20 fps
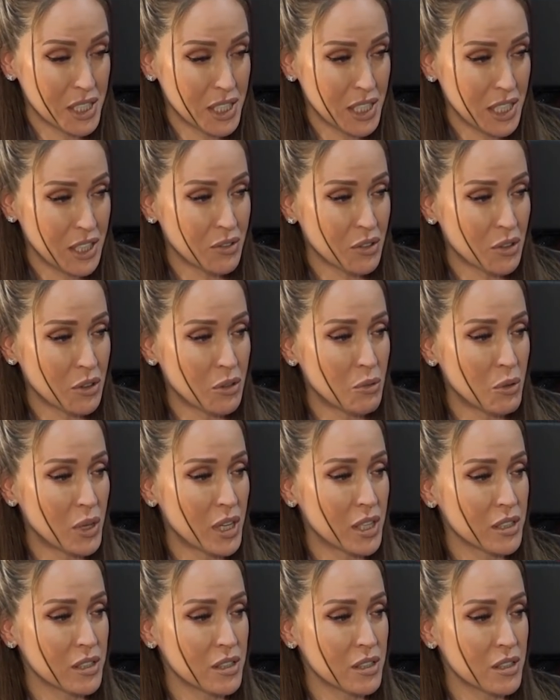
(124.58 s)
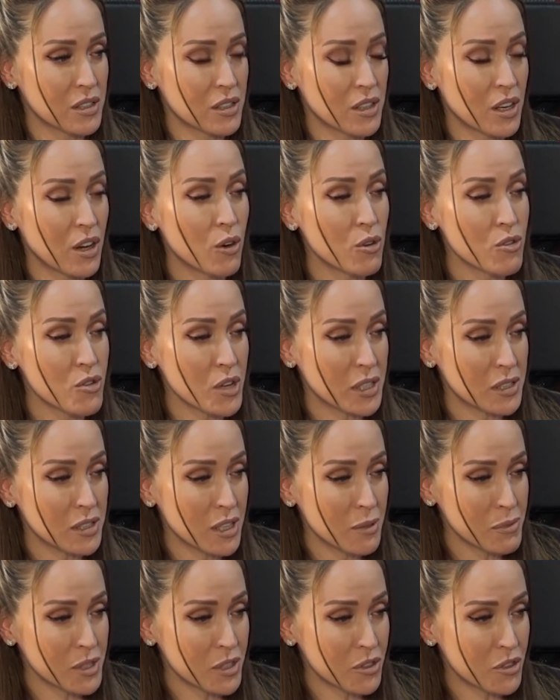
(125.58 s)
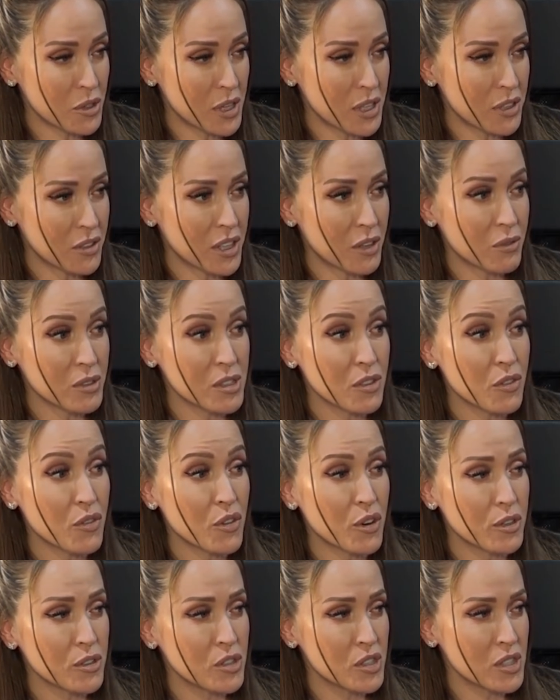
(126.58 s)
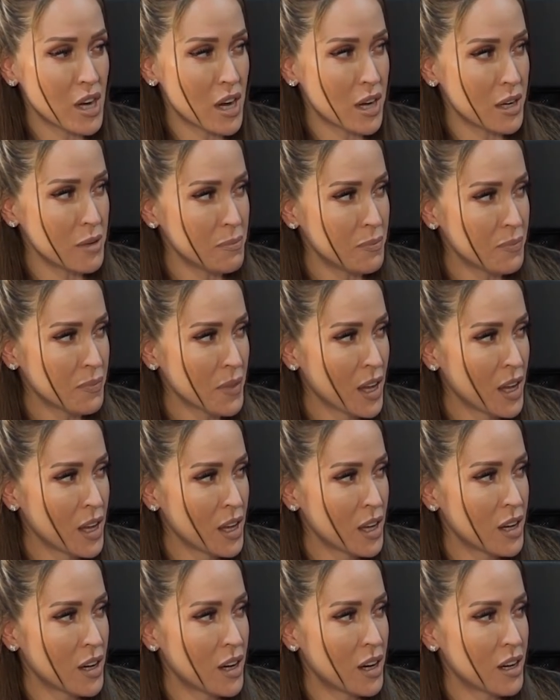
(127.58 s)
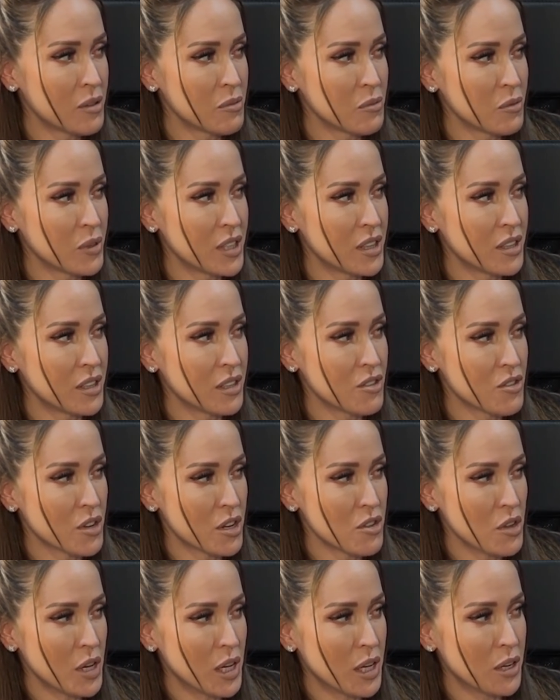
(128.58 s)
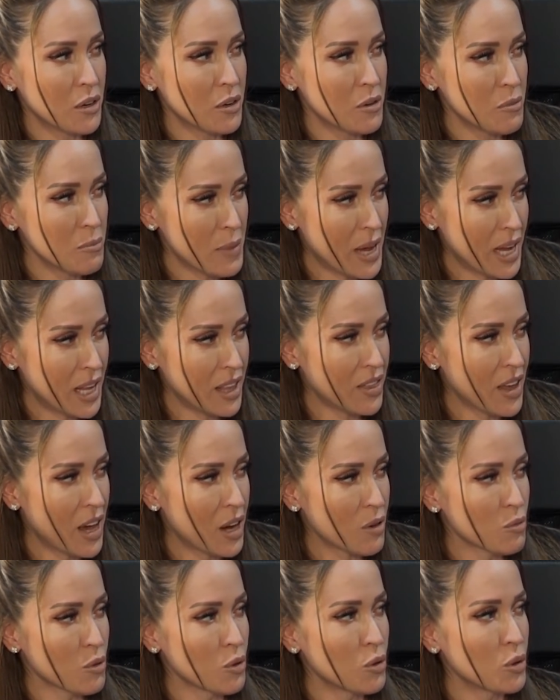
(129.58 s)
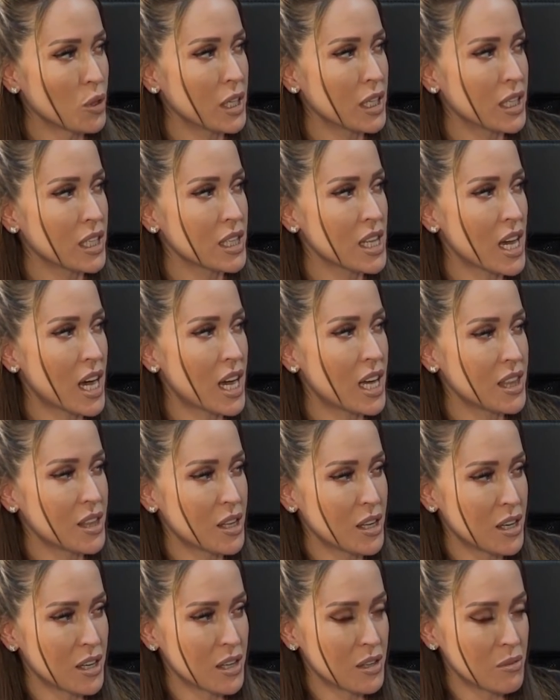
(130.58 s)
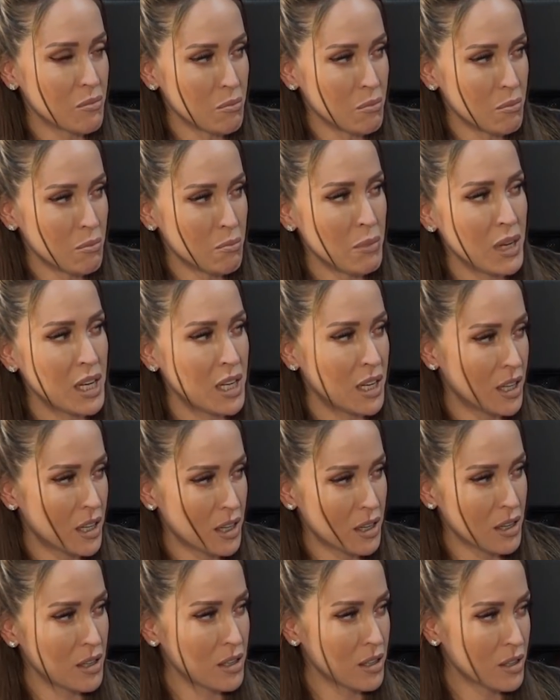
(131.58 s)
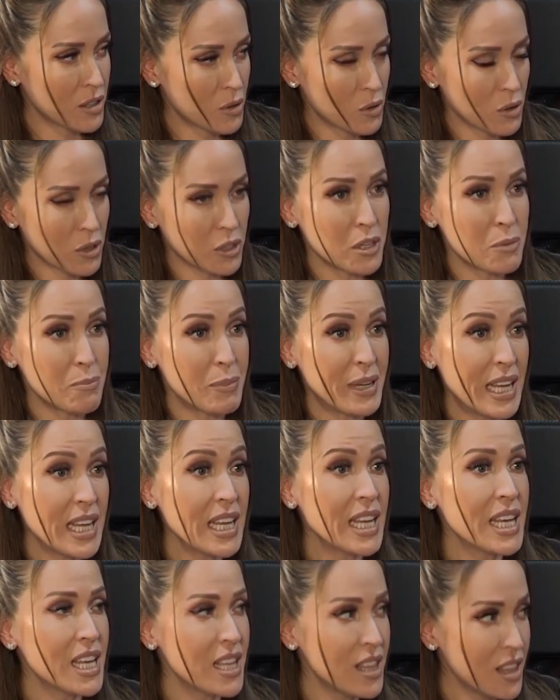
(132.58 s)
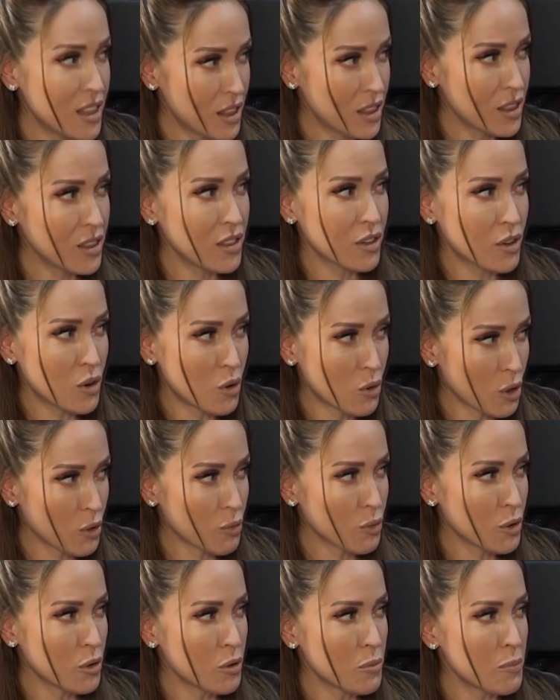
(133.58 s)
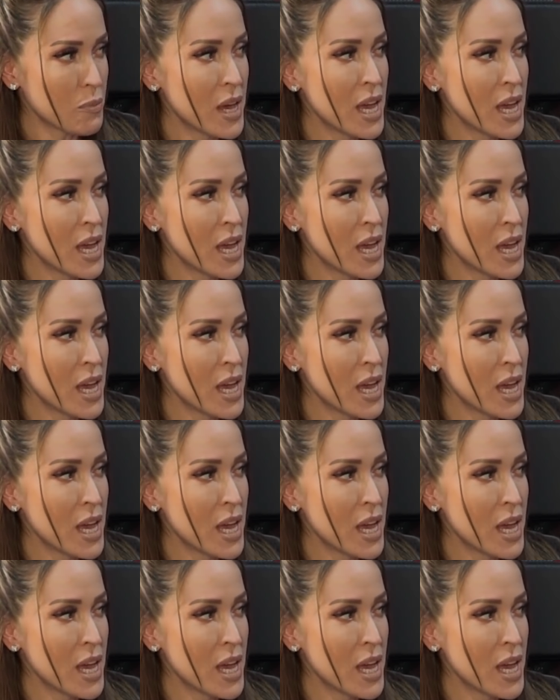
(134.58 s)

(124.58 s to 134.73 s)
and evil was the O.J. Simpson trial. That was the first time when the Judge Ito made that ruling that the media mm-hmm. corps could be in the courtroom,